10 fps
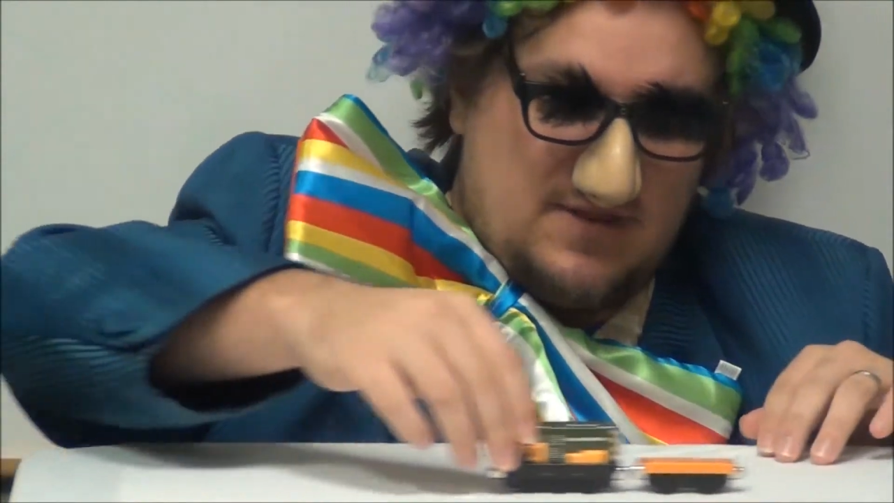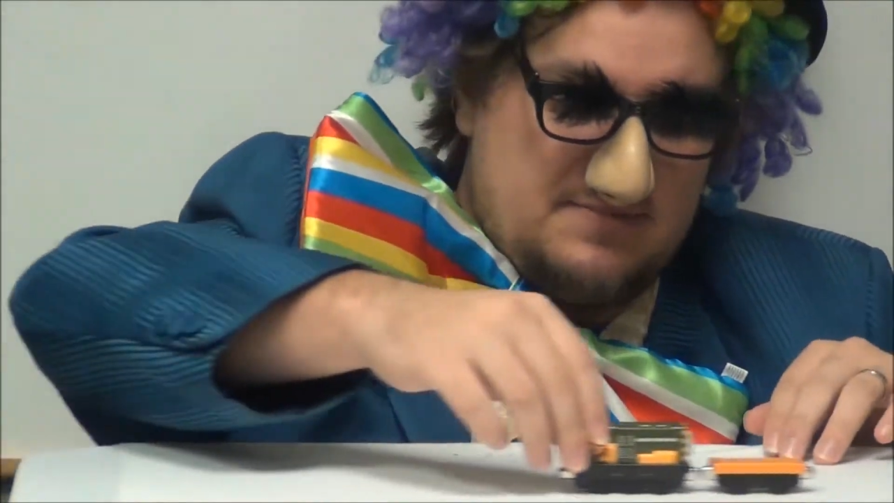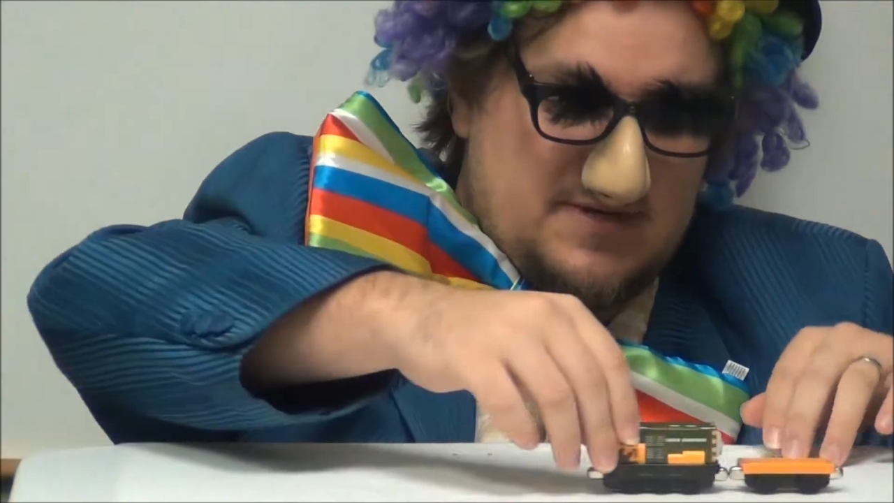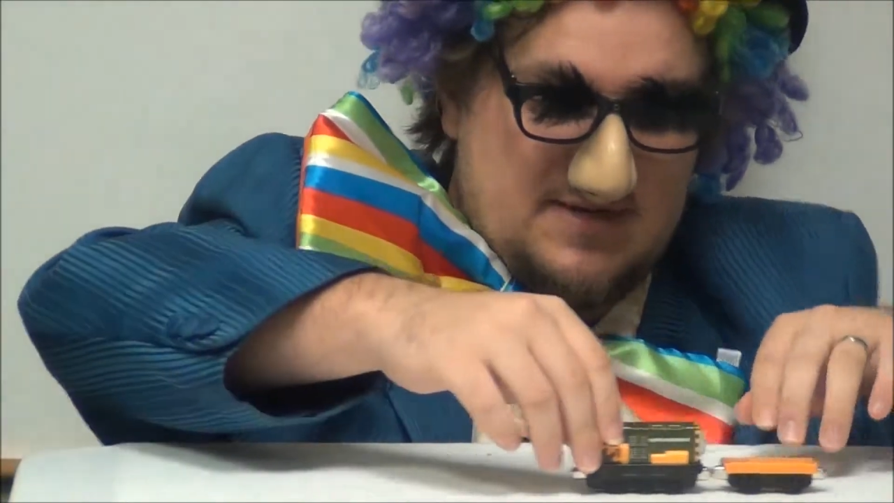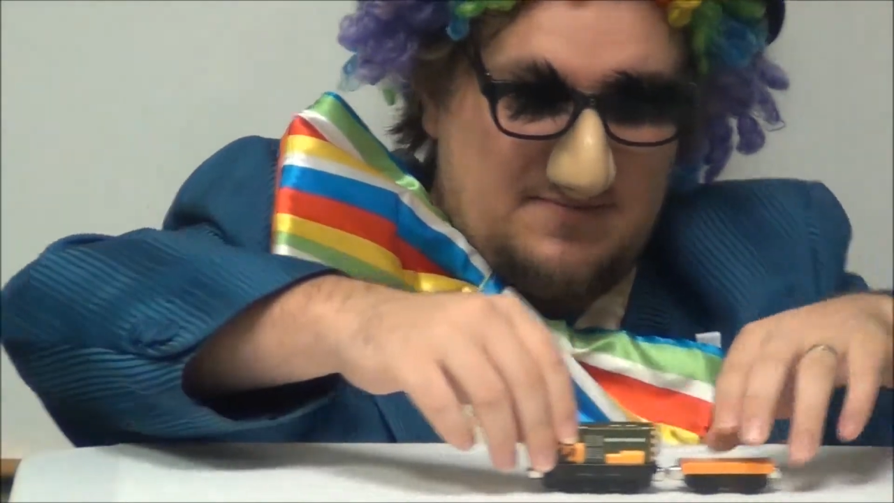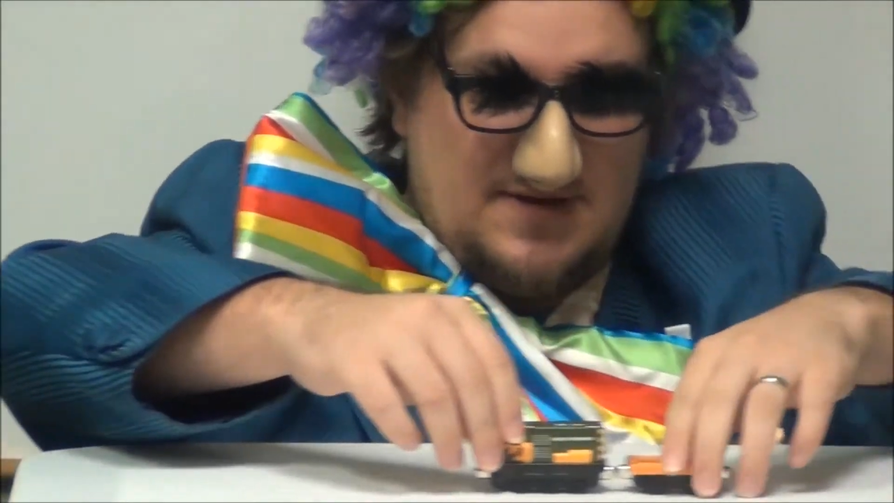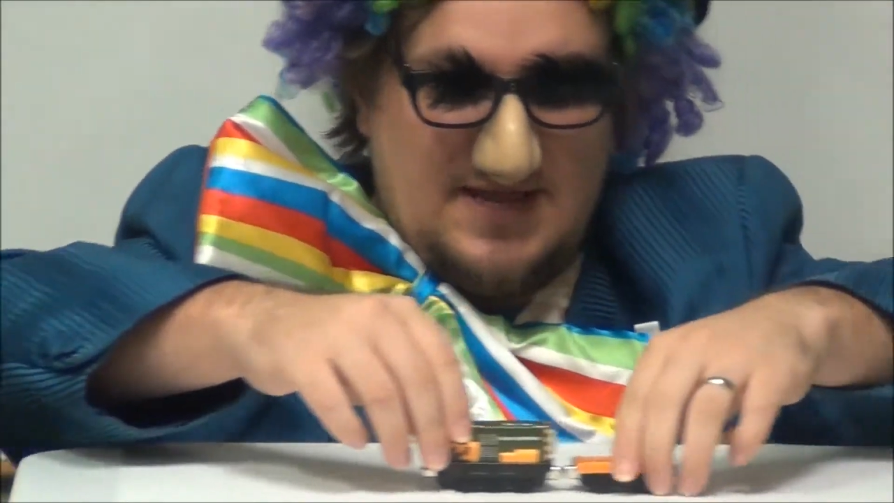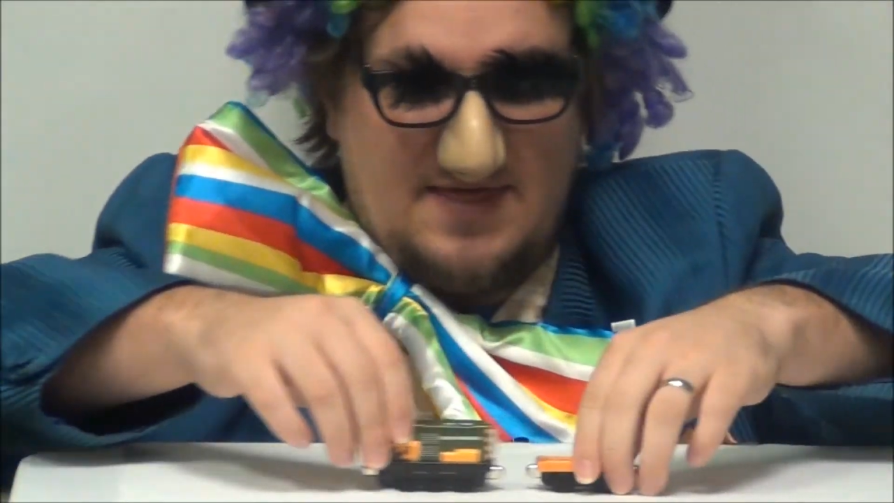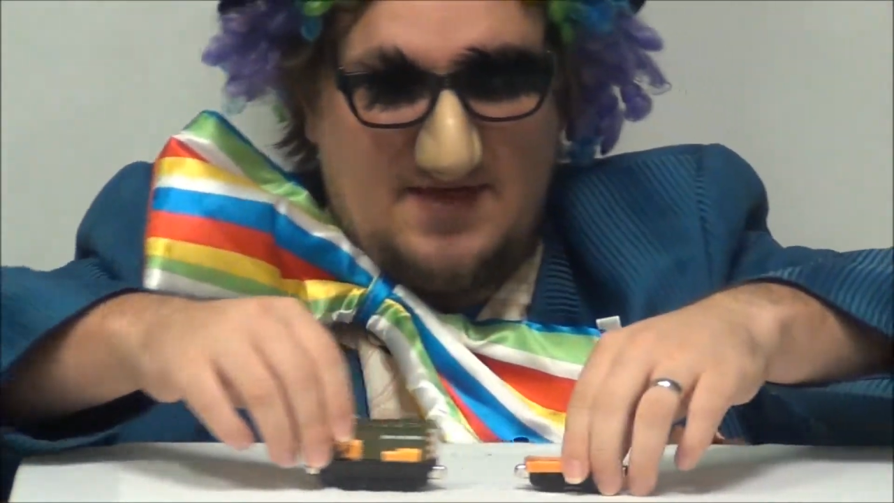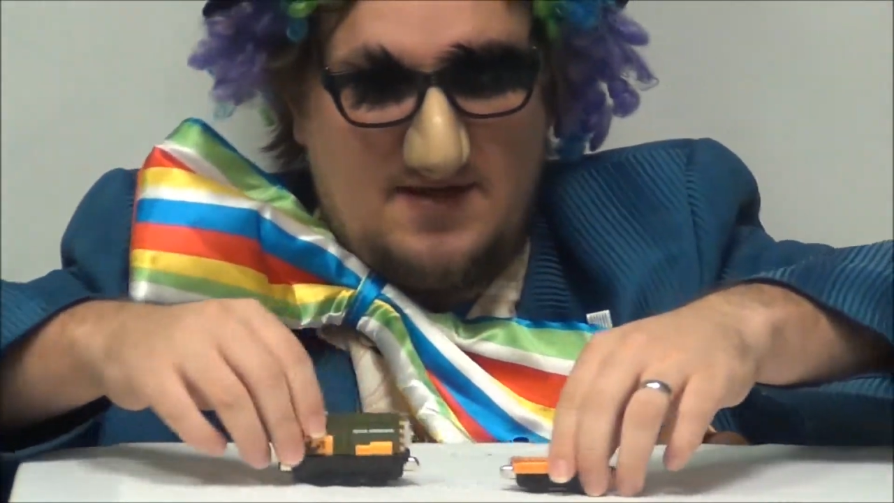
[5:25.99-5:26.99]
them to come
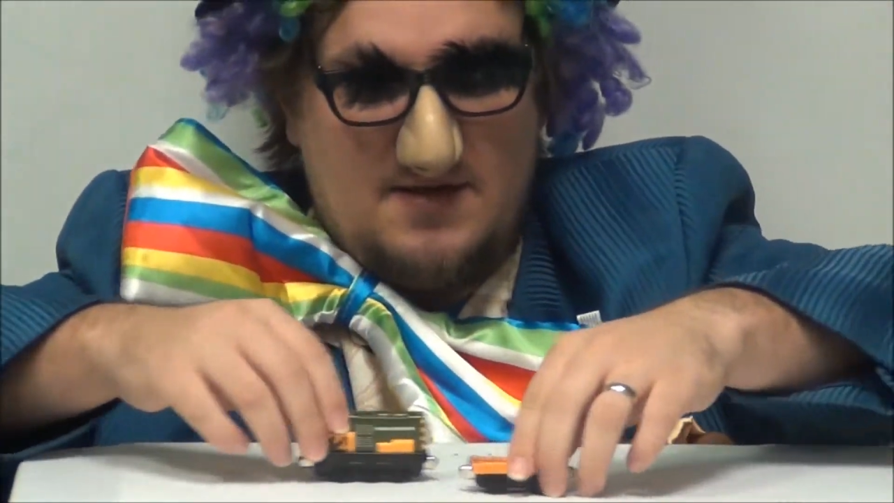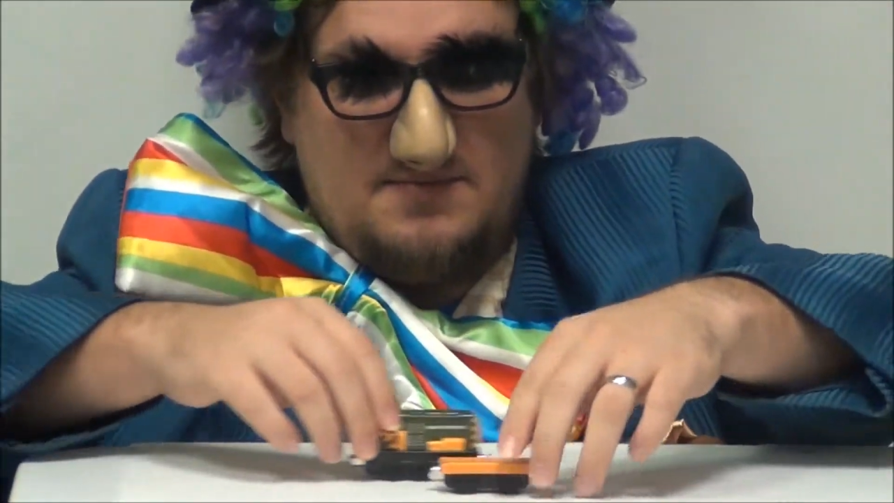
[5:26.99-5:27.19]
together